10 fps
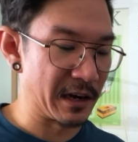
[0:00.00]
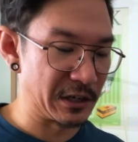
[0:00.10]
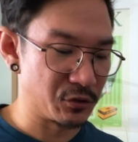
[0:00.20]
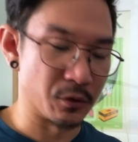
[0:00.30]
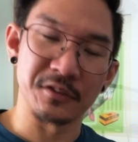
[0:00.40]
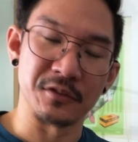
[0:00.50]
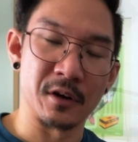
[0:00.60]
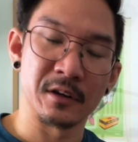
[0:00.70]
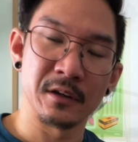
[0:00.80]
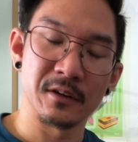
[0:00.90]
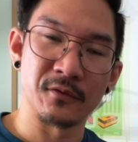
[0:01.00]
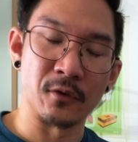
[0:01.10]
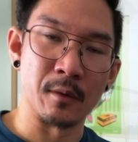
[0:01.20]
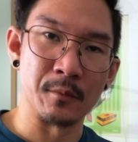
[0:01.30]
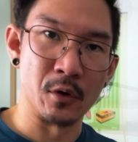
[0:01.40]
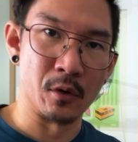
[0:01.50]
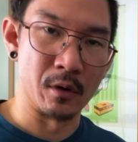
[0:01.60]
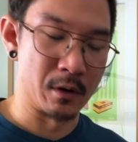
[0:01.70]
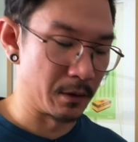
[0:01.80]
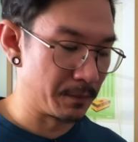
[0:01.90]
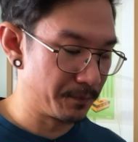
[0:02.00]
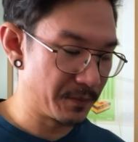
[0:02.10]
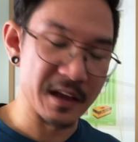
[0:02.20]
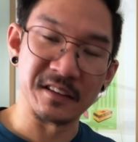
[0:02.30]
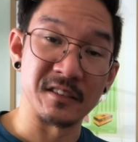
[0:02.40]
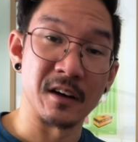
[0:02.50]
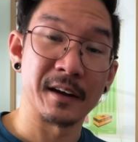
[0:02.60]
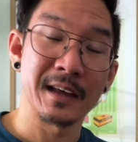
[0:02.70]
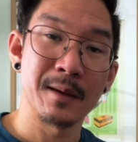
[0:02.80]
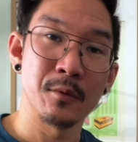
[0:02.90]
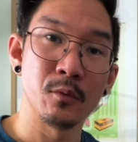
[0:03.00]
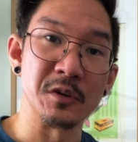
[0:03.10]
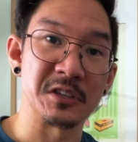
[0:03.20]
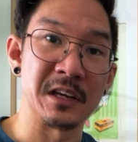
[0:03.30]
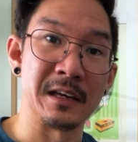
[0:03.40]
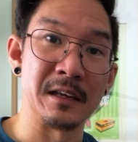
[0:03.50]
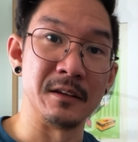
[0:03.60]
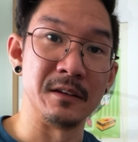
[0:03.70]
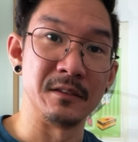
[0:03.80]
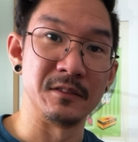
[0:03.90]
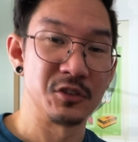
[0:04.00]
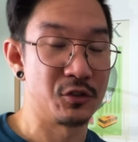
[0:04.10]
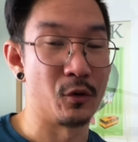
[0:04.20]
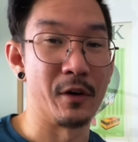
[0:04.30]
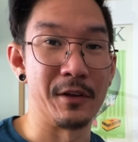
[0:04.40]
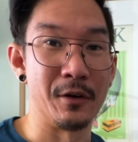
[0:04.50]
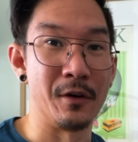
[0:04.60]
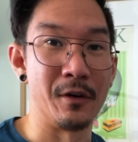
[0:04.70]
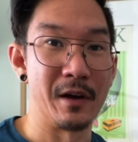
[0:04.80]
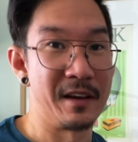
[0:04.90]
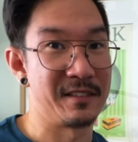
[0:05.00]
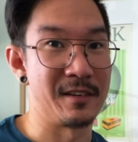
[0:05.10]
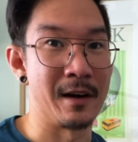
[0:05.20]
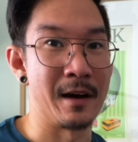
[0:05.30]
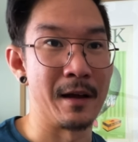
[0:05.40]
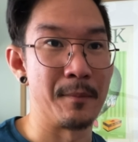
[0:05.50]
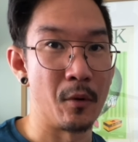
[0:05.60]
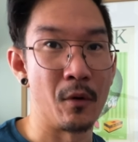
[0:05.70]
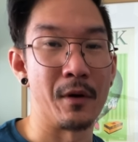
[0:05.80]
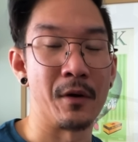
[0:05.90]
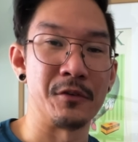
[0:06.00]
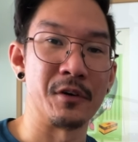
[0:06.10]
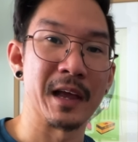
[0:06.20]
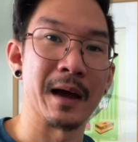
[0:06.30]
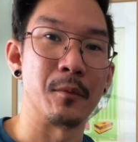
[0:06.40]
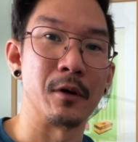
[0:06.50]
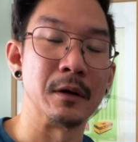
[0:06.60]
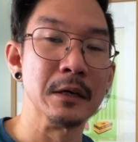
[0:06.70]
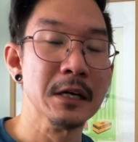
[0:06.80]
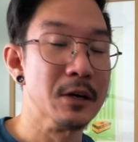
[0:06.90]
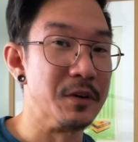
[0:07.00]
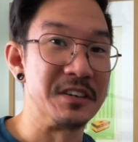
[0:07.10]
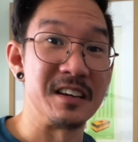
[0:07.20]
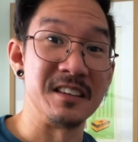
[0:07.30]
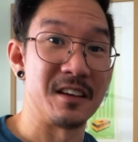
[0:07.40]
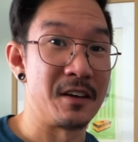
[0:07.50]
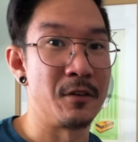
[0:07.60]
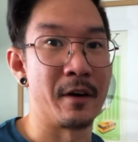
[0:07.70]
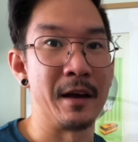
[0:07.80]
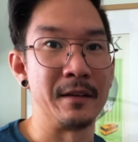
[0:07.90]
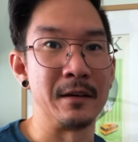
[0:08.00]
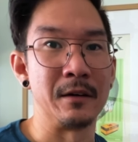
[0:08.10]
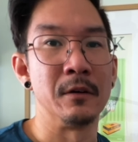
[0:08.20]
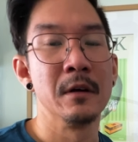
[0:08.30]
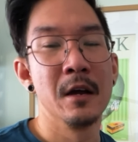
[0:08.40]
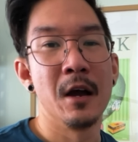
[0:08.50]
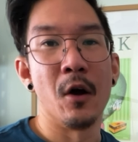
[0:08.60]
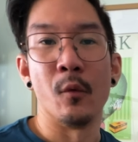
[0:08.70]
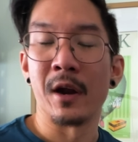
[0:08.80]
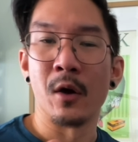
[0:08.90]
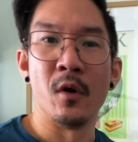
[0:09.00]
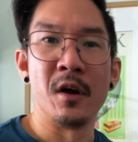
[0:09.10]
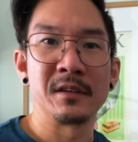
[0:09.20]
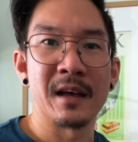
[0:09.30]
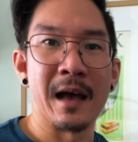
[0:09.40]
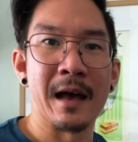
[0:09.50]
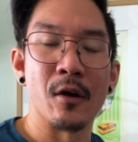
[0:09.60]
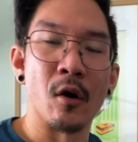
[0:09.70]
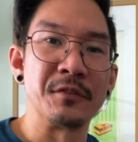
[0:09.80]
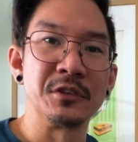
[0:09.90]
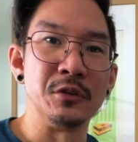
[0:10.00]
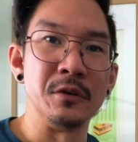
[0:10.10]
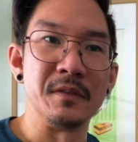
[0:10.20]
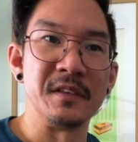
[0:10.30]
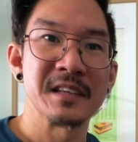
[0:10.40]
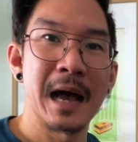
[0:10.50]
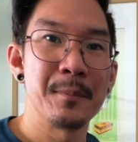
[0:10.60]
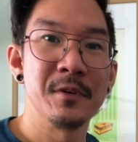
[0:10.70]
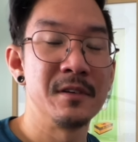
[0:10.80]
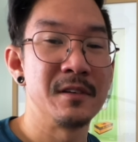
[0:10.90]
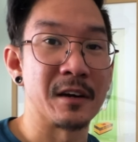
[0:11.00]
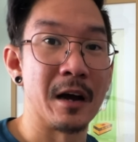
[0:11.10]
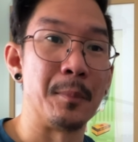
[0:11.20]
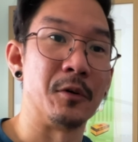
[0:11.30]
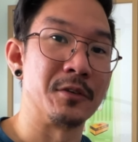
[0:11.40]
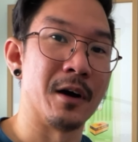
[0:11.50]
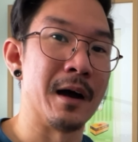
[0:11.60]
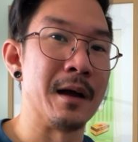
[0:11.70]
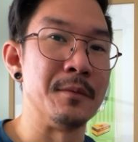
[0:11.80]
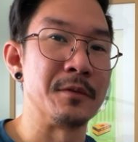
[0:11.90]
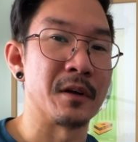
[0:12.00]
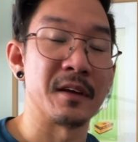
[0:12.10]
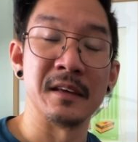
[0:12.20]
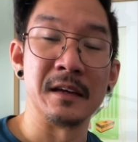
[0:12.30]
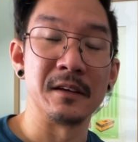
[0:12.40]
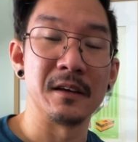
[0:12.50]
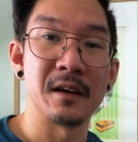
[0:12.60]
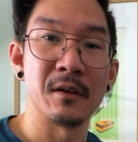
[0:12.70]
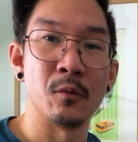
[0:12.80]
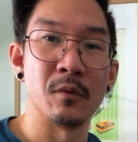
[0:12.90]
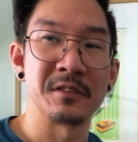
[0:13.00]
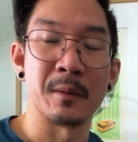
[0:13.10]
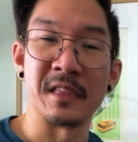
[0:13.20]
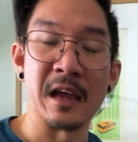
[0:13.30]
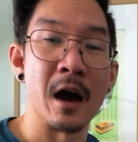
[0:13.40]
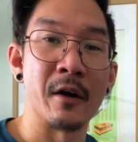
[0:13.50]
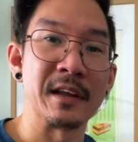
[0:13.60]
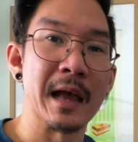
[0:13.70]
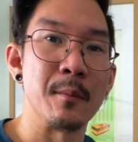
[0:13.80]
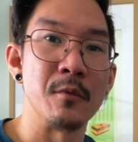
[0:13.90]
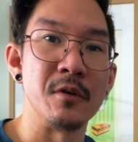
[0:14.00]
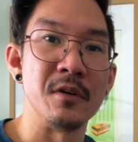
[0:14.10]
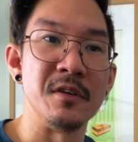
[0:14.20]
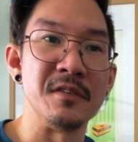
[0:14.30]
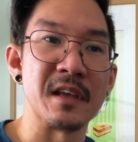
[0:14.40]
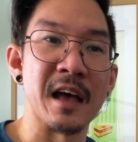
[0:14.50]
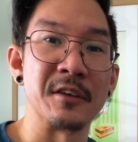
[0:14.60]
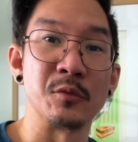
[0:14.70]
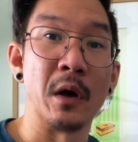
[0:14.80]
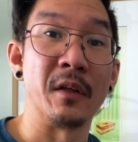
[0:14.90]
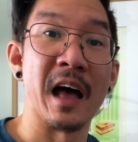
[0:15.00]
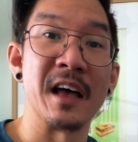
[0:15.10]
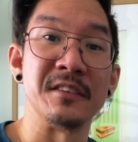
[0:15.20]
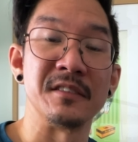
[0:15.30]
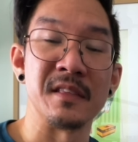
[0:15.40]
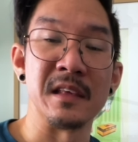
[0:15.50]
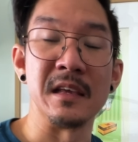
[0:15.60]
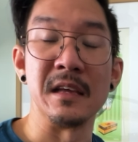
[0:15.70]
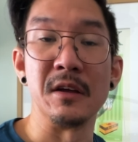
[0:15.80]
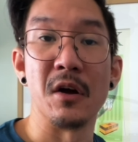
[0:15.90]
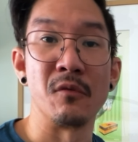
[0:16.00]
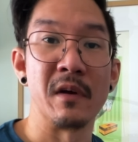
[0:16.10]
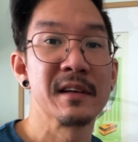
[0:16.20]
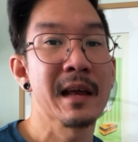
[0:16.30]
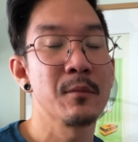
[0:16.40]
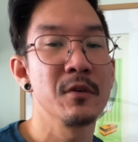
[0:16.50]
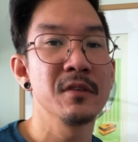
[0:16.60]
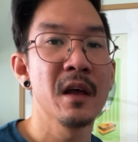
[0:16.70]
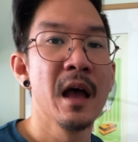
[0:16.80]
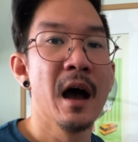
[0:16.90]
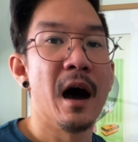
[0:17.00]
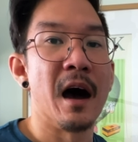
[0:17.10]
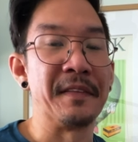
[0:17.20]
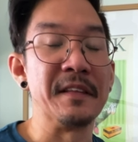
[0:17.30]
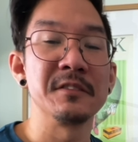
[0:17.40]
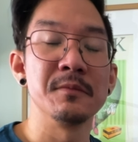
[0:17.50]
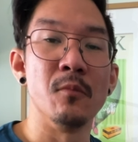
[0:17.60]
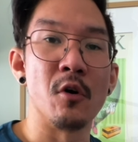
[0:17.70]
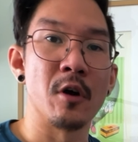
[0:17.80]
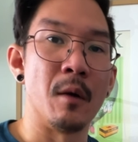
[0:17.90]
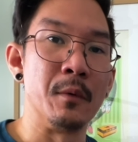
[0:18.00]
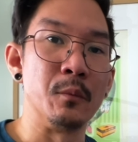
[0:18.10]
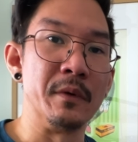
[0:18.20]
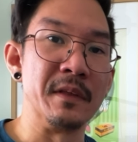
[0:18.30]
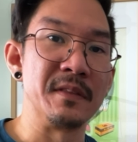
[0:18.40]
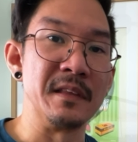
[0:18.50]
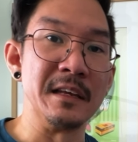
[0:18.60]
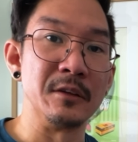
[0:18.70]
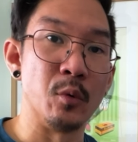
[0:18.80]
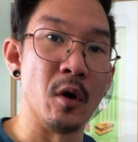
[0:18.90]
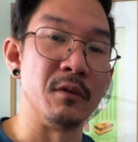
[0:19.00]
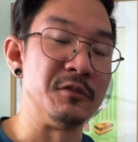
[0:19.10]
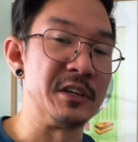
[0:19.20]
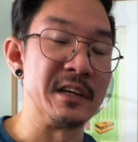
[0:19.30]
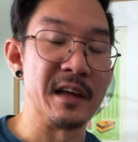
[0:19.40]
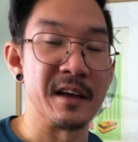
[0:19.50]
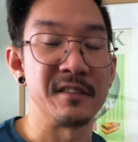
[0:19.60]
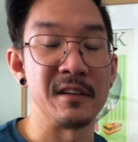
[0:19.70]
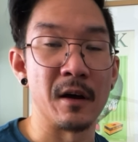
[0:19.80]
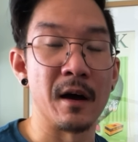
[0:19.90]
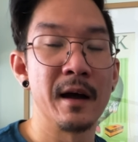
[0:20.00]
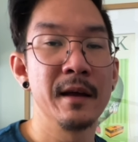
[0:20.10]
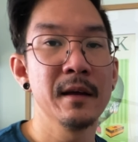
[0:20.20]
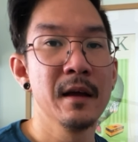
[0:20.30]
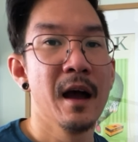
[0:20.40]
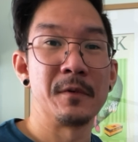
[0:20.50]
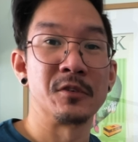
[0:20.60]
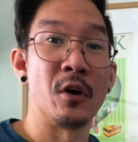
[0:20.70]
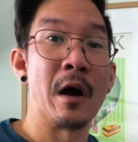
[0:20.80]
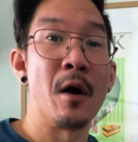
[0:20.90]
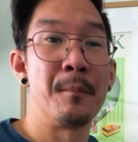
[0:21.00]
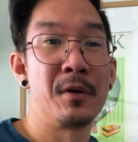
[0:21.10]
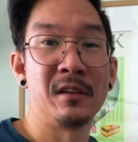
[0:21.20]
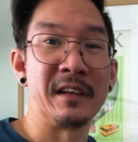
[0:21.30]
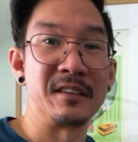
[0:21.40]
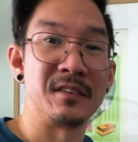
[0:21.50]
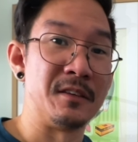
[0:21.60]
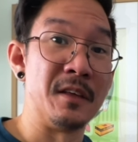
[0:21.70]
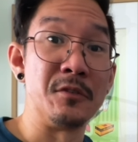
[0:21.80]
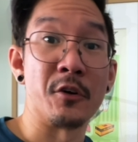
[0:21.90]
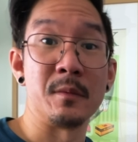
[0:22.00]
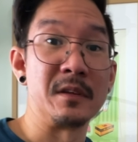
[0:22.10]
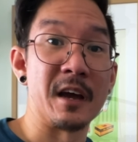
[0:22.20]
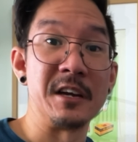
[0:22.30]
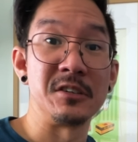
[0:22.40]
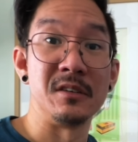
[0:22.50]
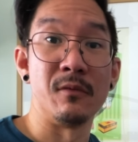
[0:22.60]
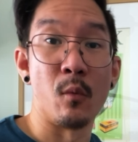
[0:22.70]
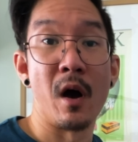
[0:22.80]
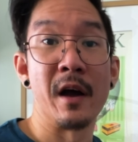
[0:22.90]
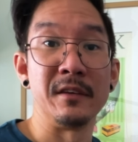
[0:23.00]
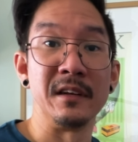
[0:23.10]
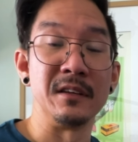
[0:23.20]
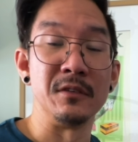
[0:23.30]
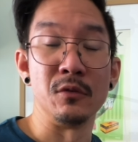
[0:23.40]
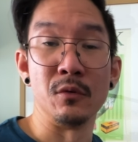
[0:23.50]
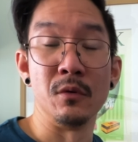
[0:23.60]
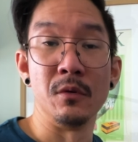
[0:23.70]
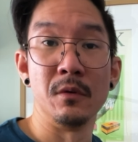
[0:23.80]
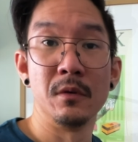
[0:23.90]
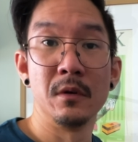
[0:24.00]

a short circuit from your SDI cable, which can destroy your SDI port on your camera, which is not ideal. When I worked at Offshoot, this happened a couple of times on, I think, some of the RE cameras as well as the Red cameras. I think this is more common with the 12G SDI. So I'll put a link to the documentation of why you need to do